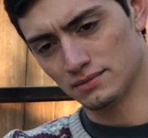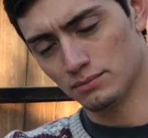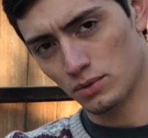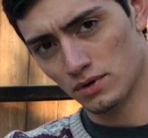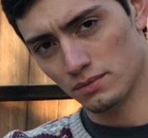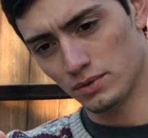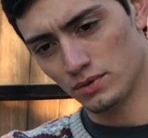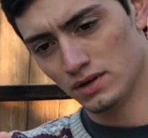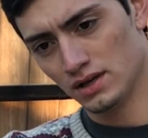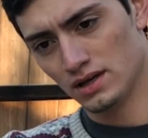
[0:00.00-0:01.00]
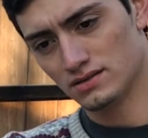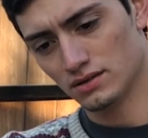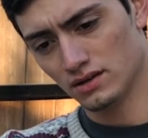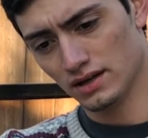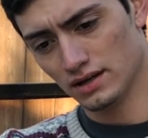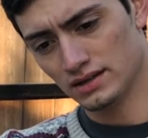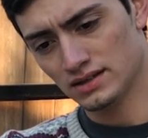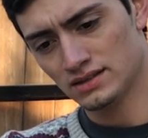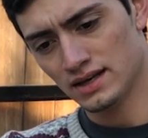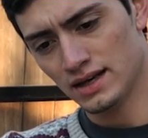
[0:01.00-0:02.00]
and portable. So it
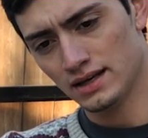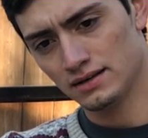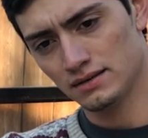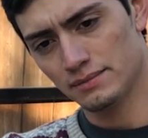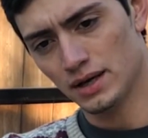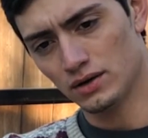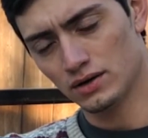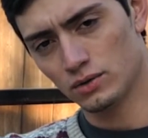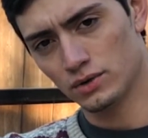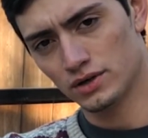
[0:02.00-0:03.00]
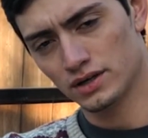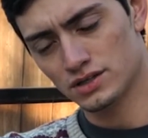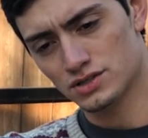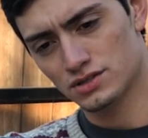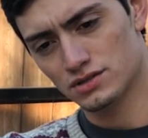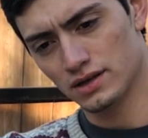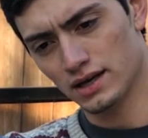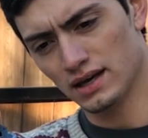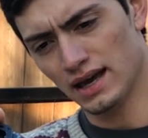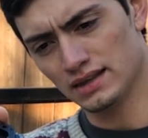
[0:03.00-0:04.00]
does add about 1/4 inch to
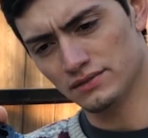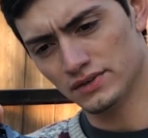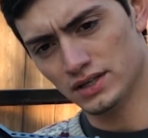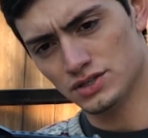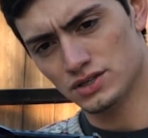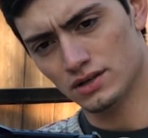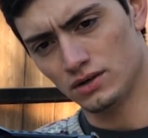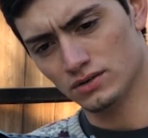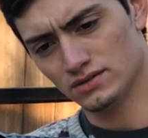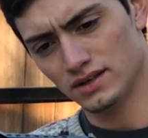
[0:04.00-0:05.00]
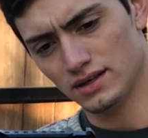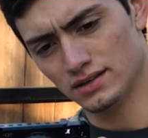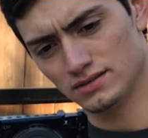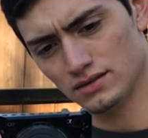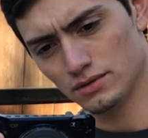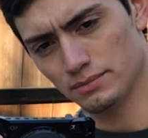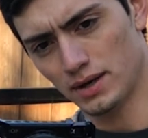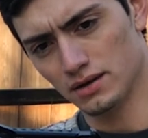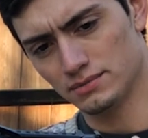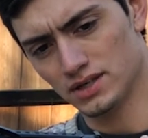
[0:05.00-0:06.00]
1/8 of an inch on all sides, so
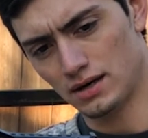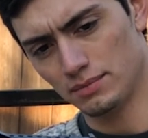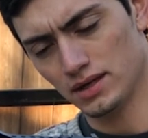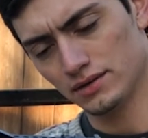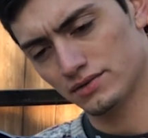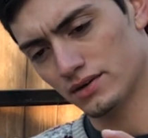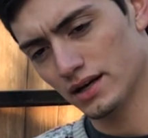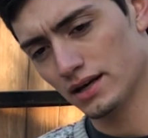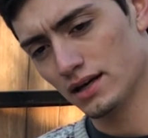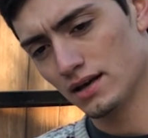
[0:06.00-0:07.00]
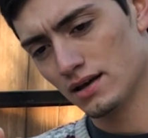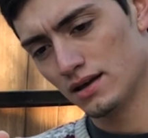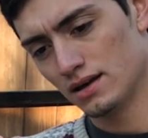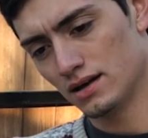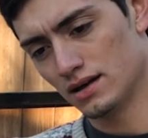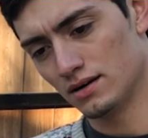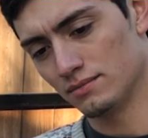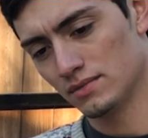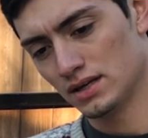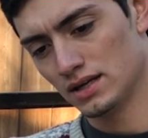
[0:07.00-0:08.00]
bottom, top, left, right.
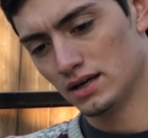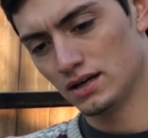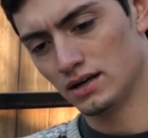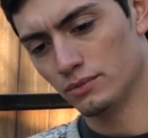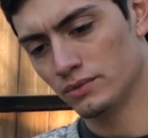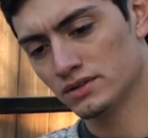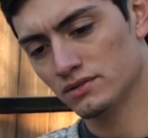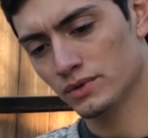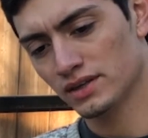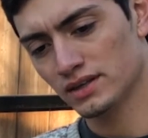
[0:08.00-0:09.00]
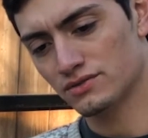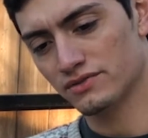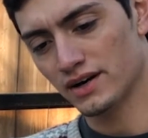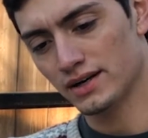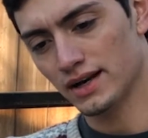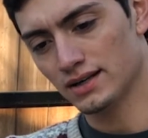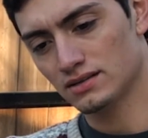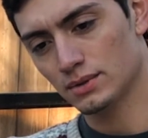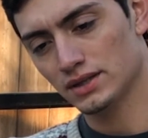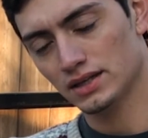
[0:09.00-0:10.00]
One thing that's very nice
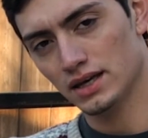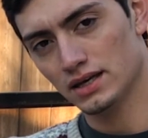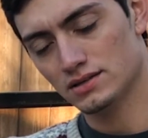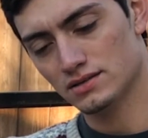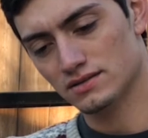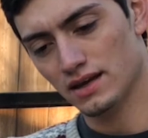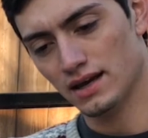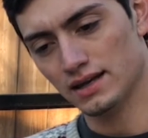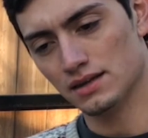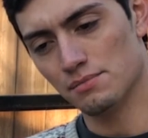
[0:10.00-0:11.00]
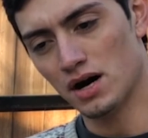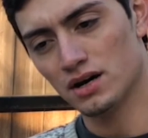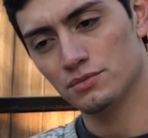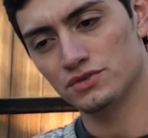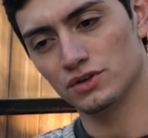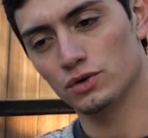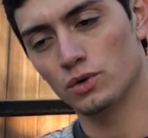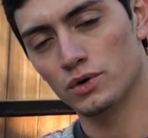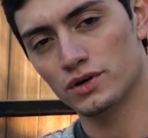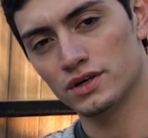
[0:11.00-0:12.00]
about the cage is that on the bottom there's a
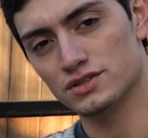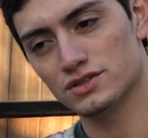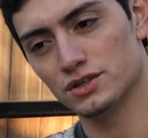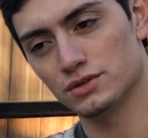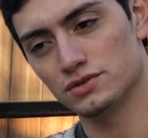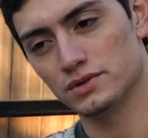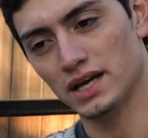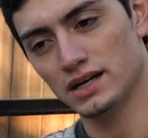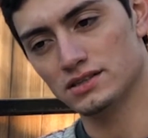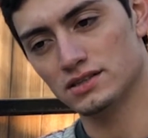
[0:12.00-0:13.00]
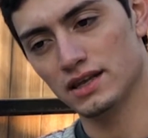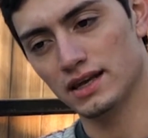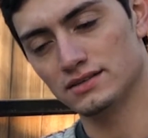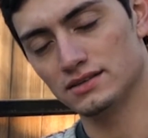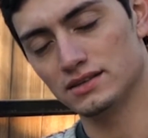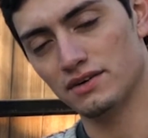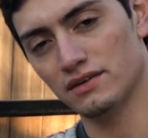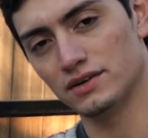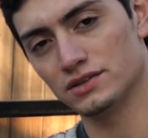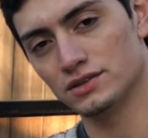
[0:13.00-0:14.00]
1/4 inch screw to attach it to the
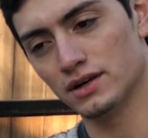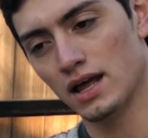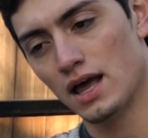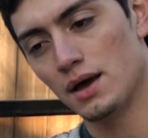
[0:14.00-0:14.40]
a6500,